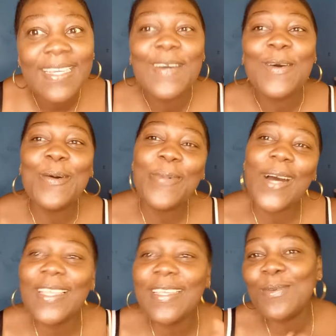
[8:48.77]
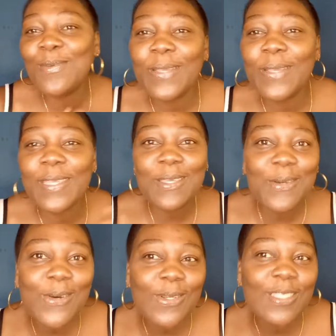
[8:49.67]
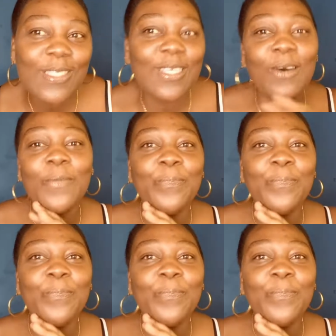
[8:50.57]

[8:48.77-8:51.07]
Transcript: Hope all is well with you. So,